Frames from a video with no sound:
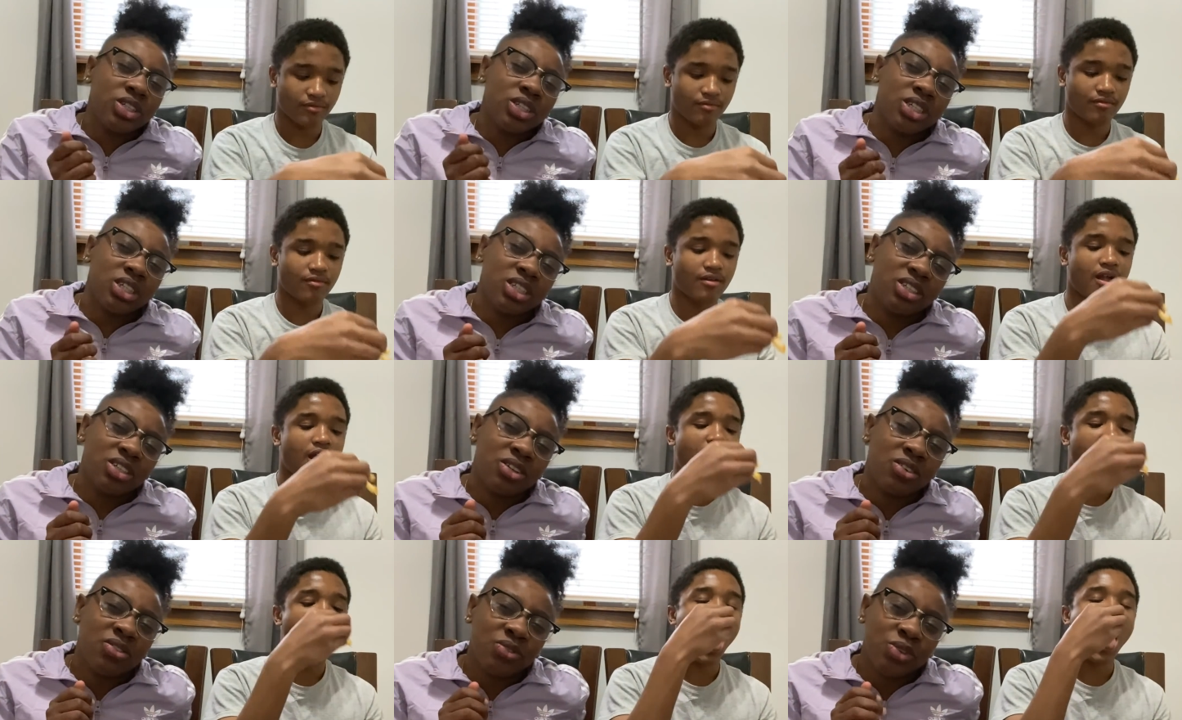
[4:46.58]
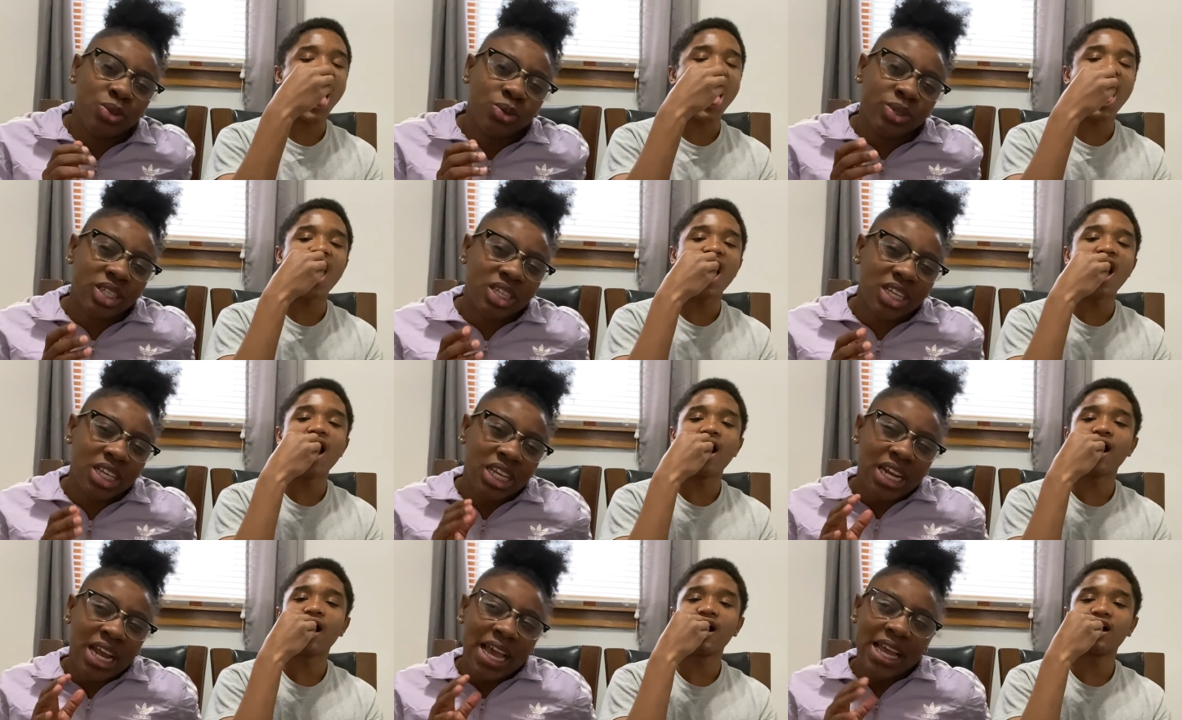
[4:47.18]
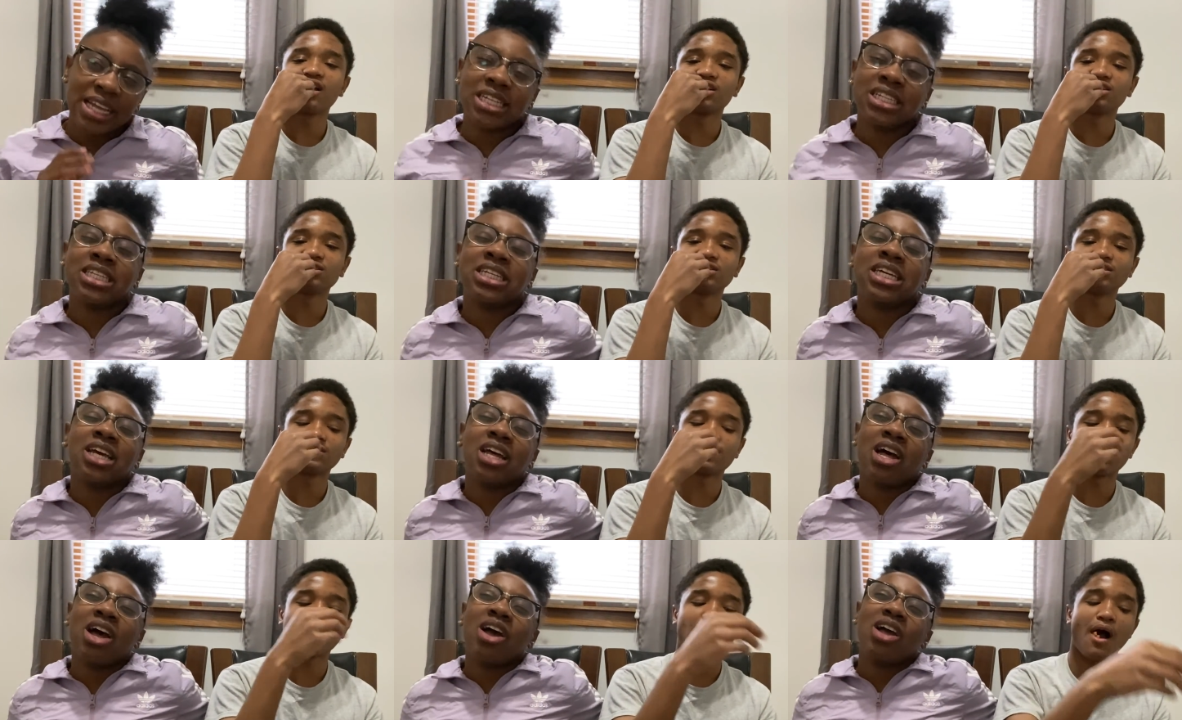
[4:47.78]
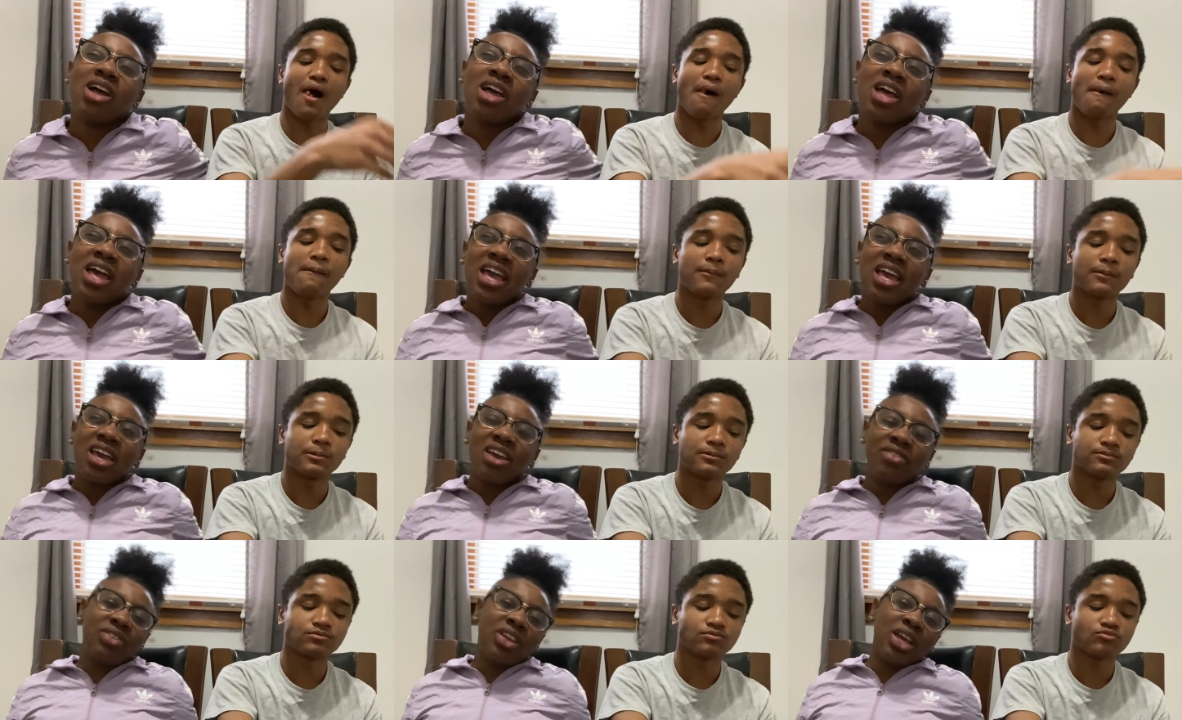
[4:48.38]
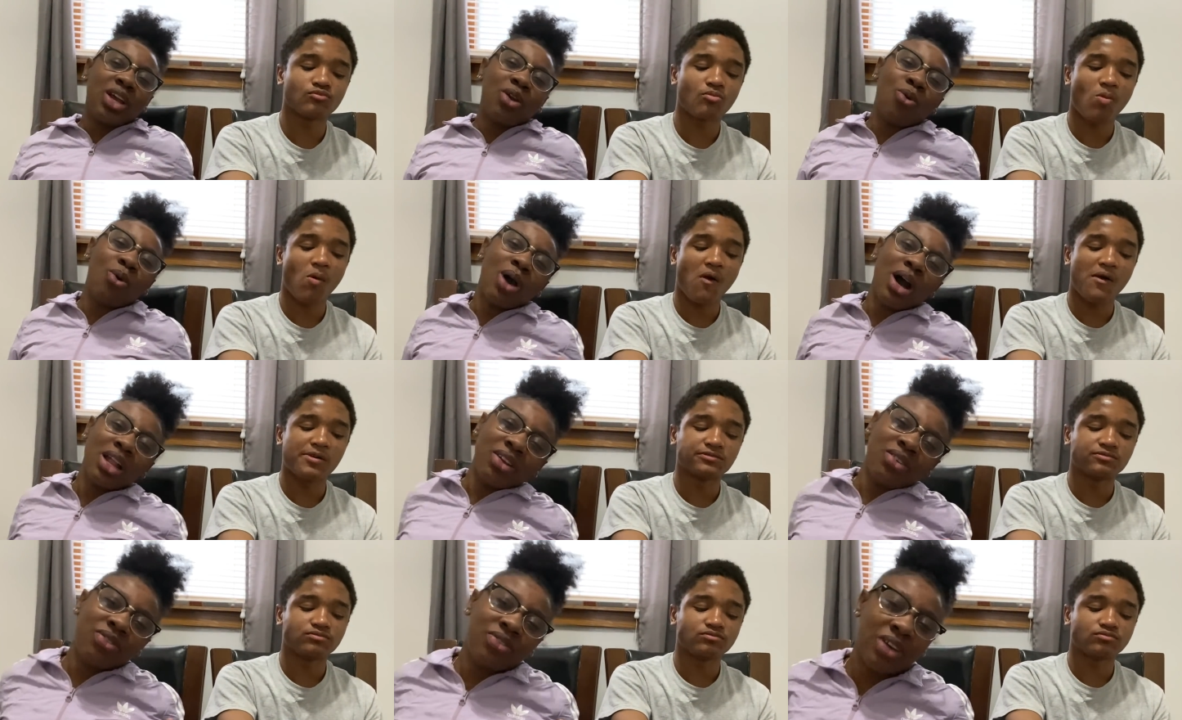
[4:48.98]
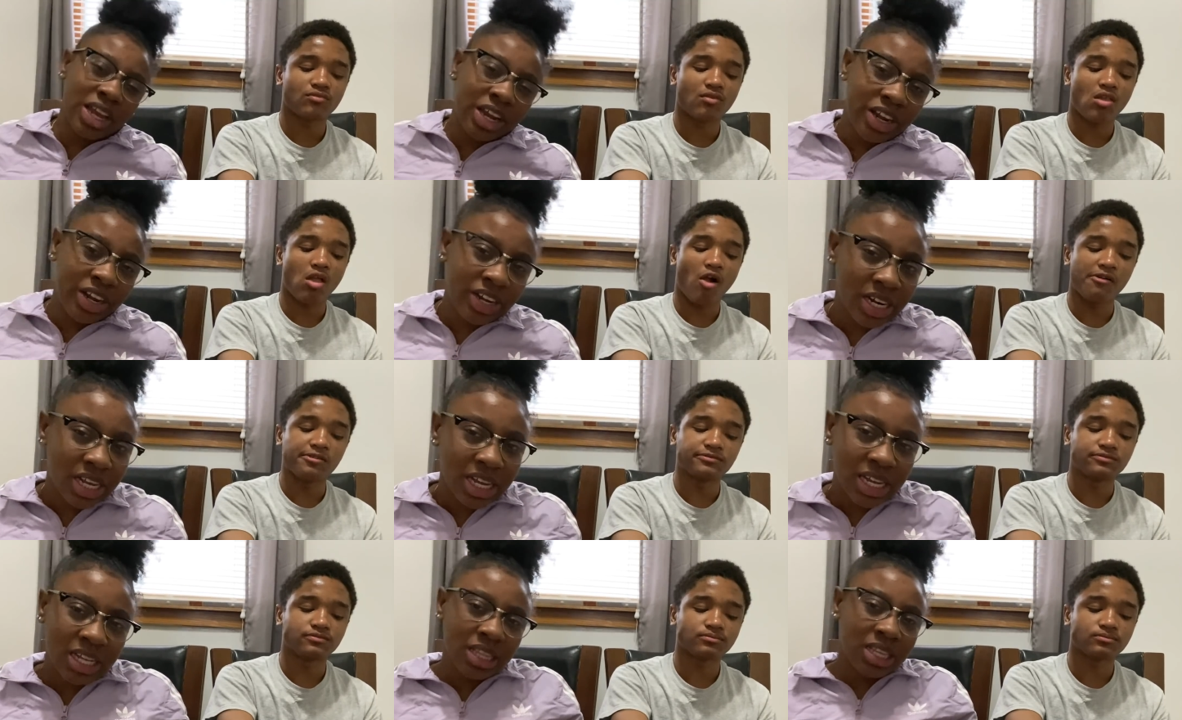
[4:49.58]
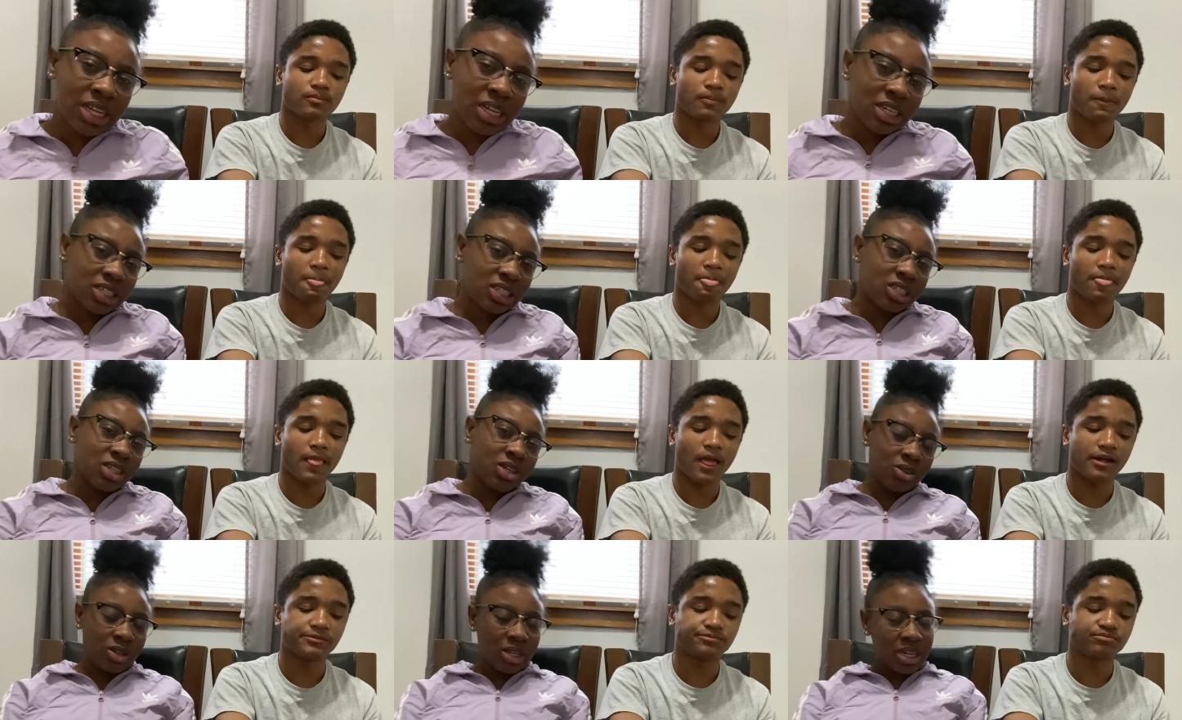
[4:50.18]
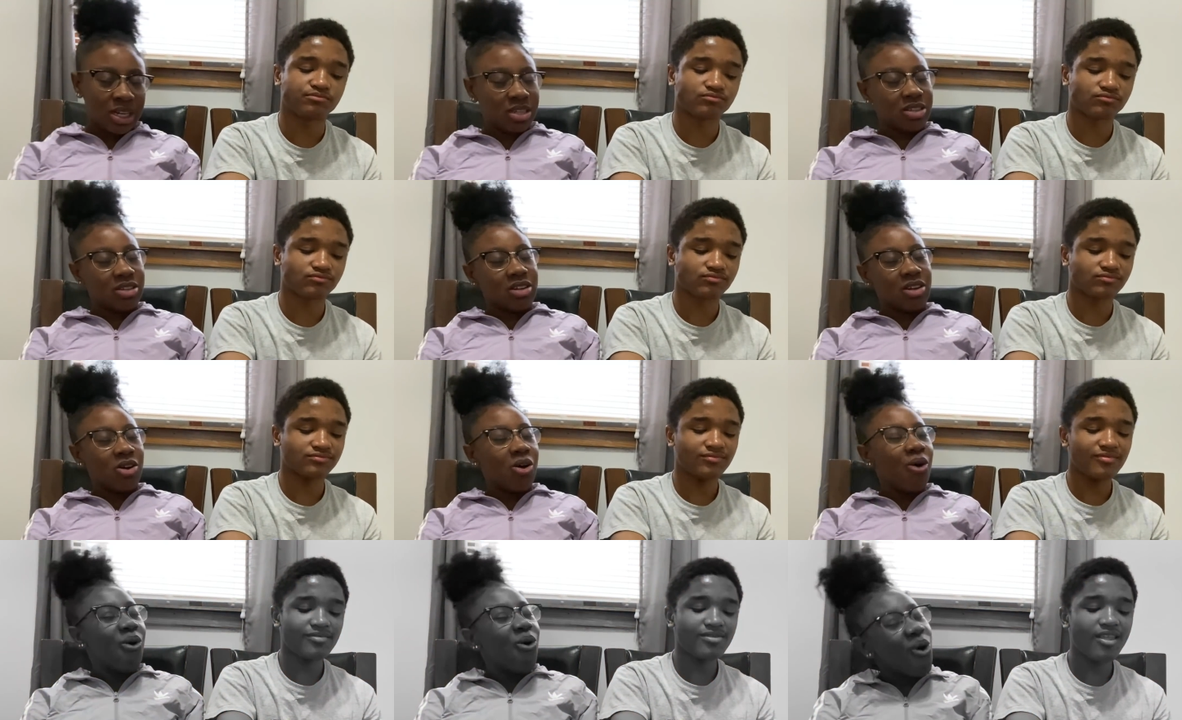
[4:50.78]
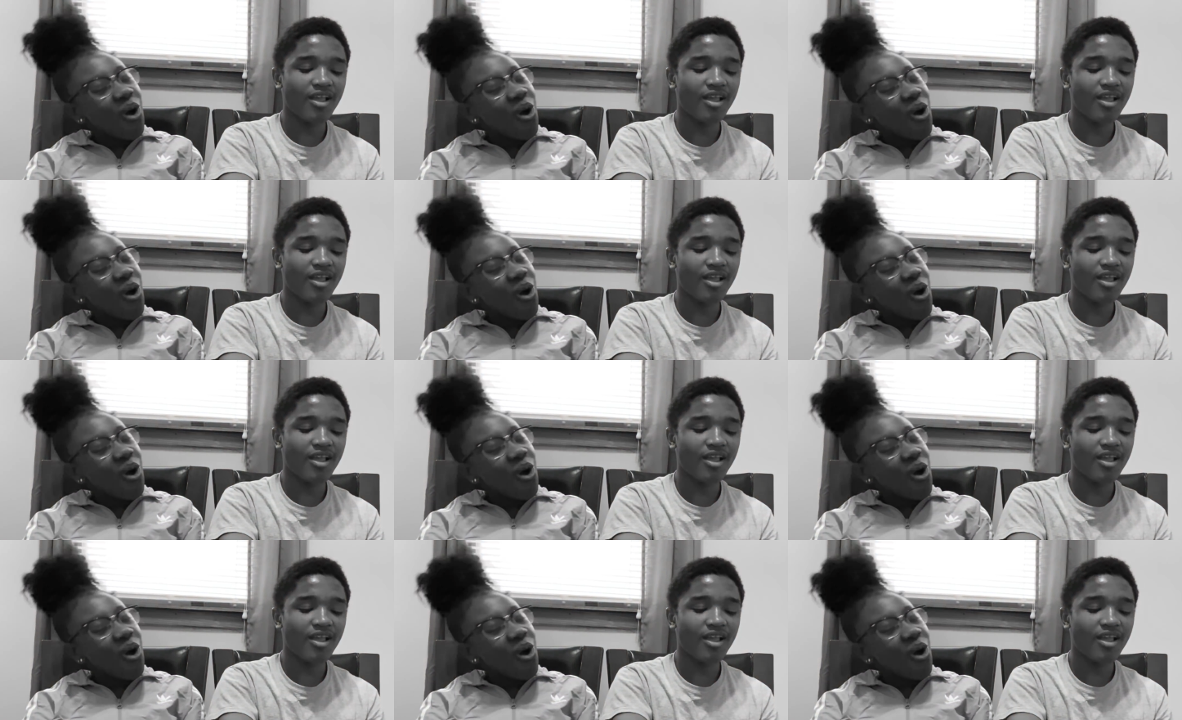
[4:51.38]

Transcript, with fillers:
Speaker 1: Just so the viewers can get an idea if they qualify or not, let us know.